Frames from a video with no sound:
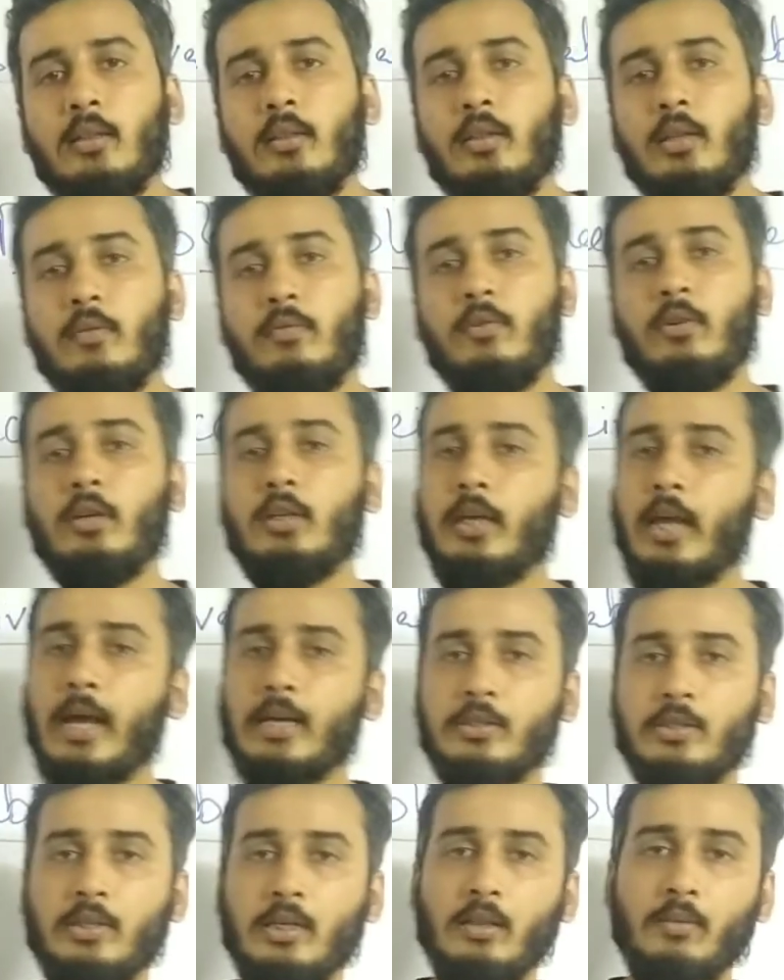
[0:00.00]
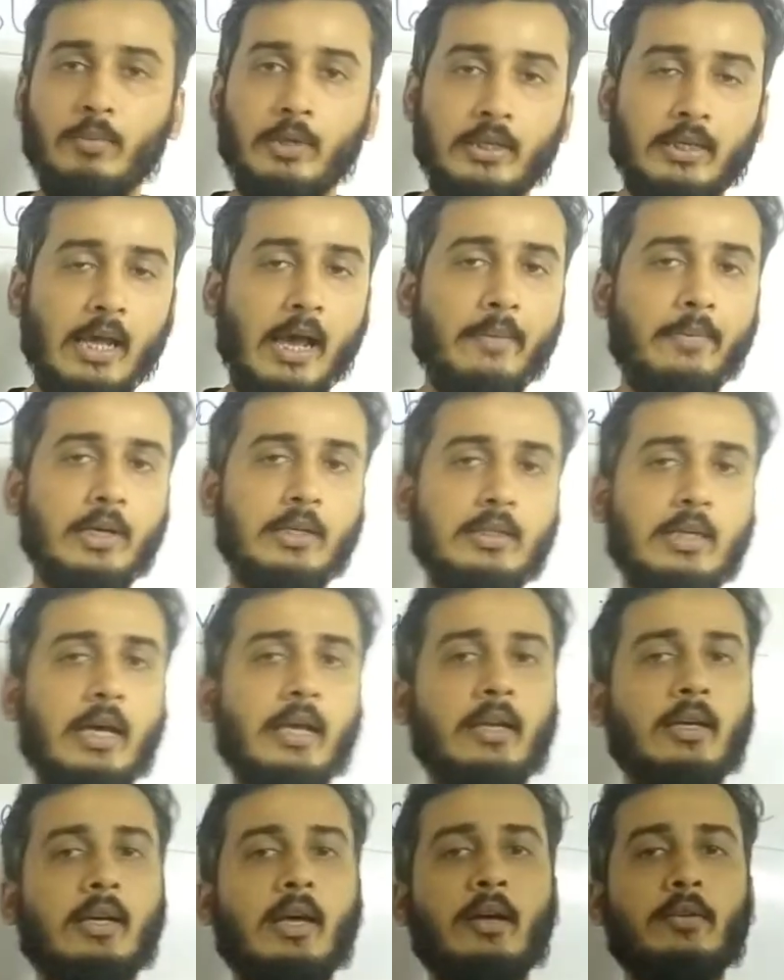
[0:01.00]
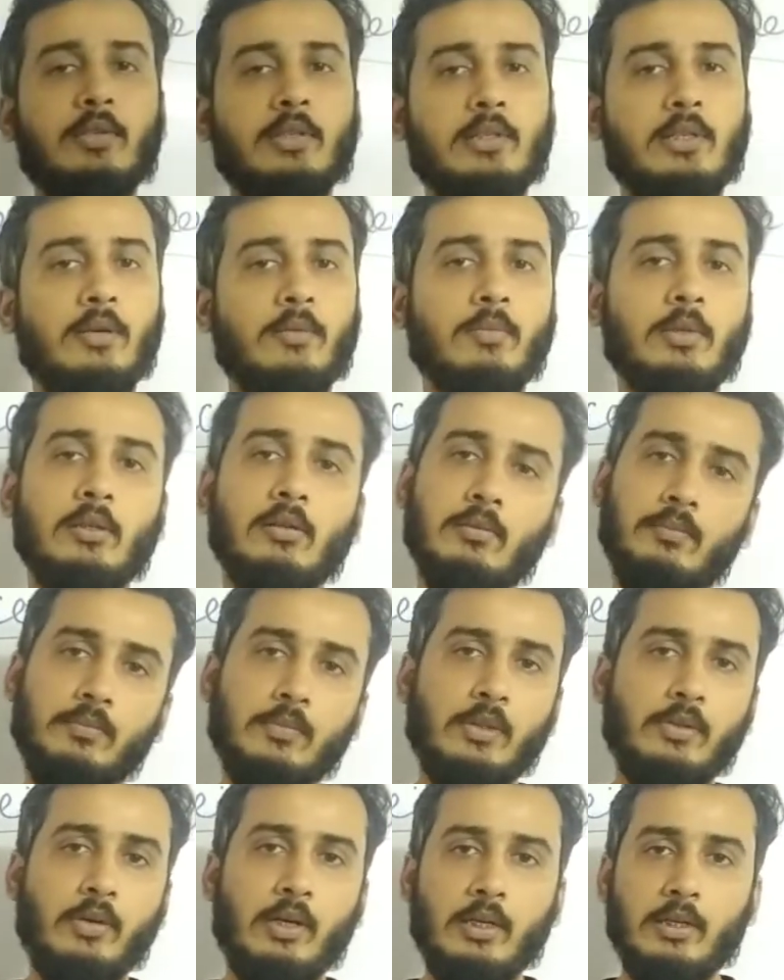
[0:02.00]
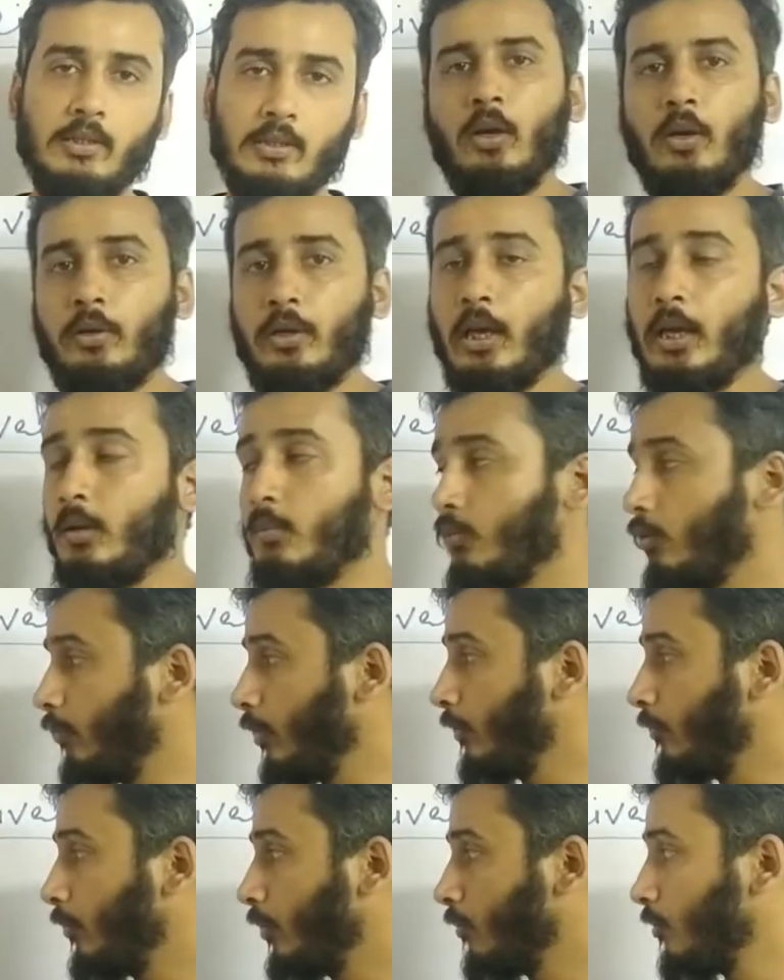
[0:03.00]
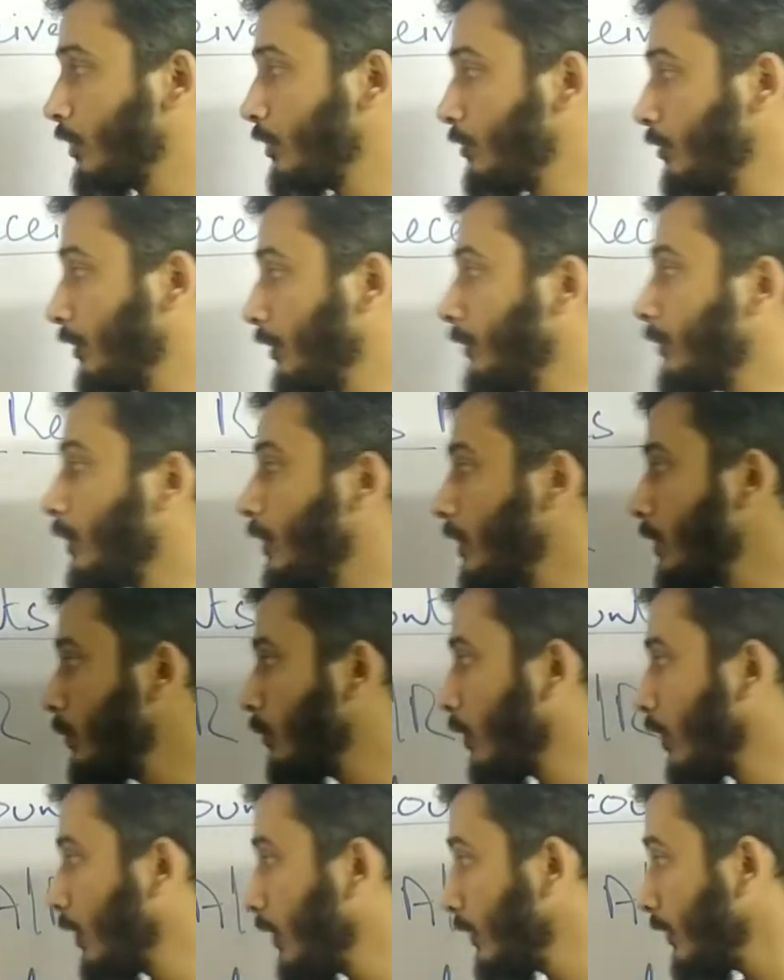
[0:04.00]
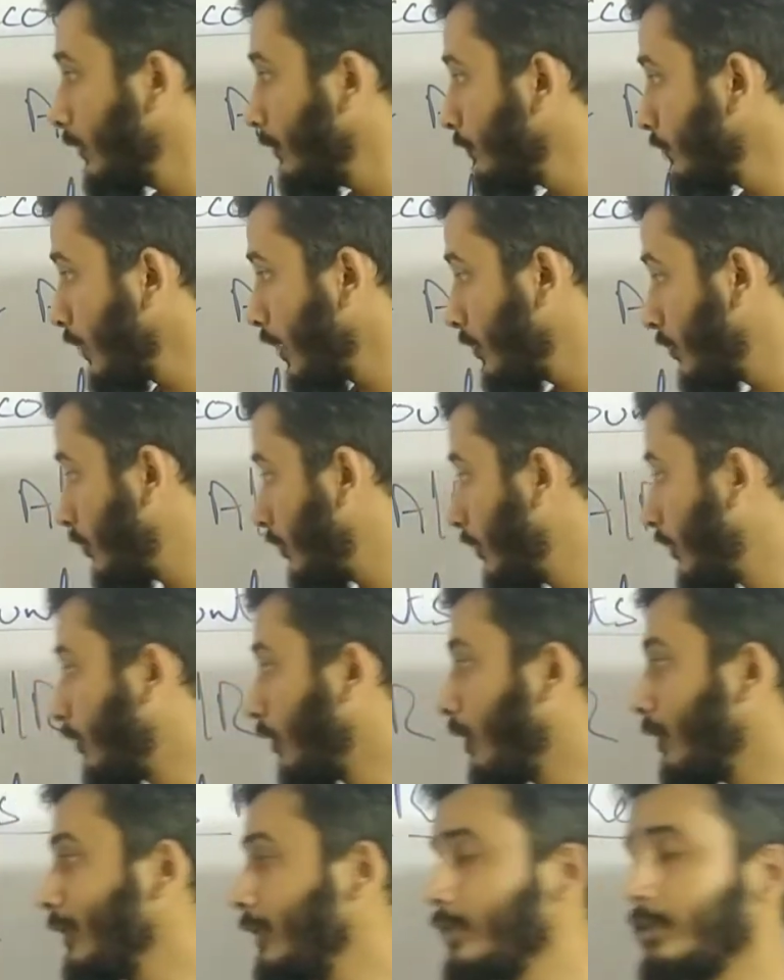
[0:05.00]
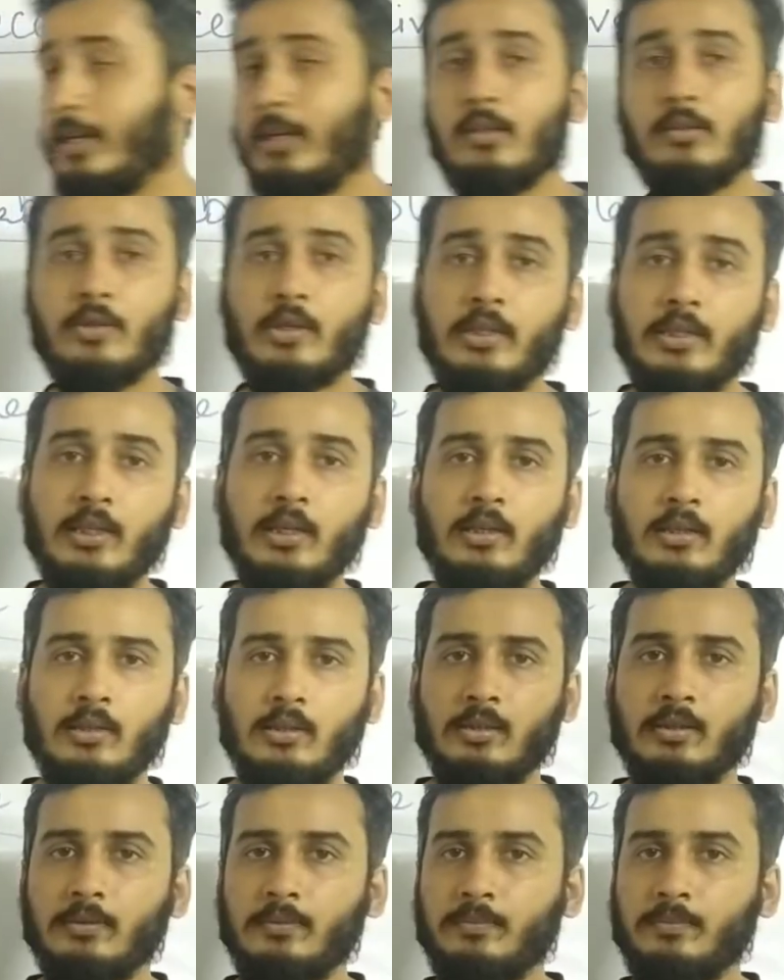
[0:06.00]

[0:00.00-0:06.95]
Therefore cash shall be debit and account receivable credit. Okay, moving forward to the third one, to record the sales return.